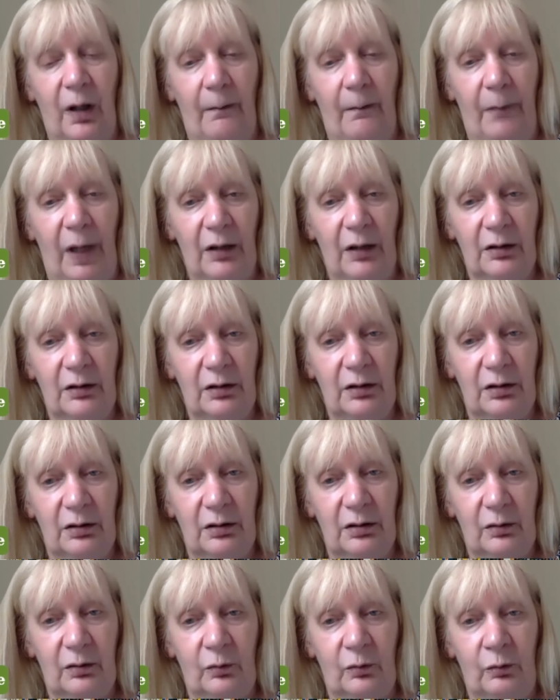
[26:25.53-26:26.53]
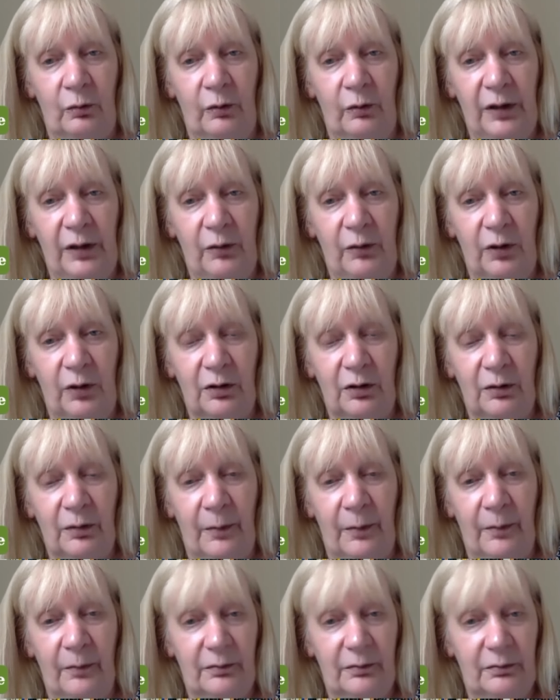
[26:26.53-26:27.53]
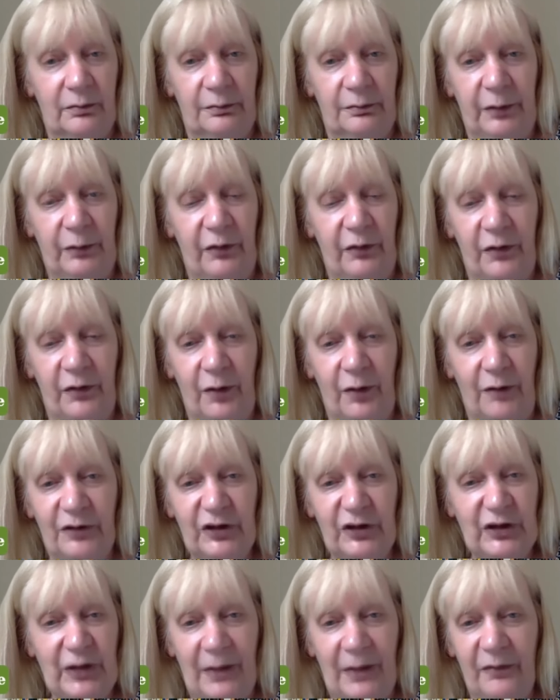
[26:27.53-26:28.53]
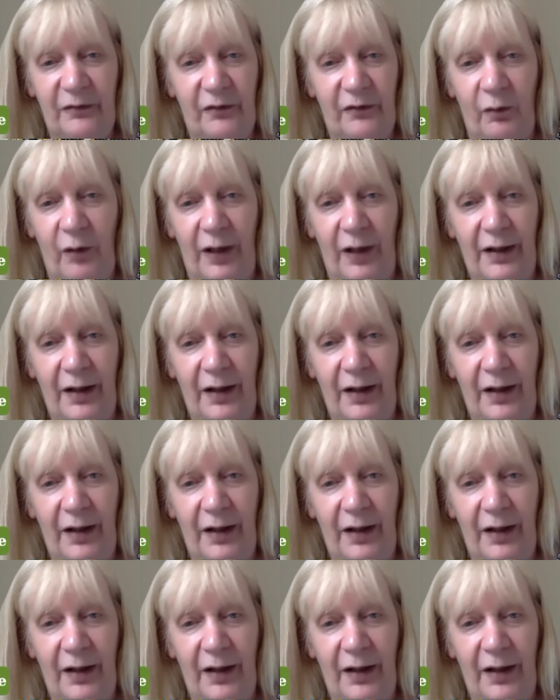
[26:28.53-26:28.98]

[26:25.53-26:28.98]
But we will be with you every step of the way,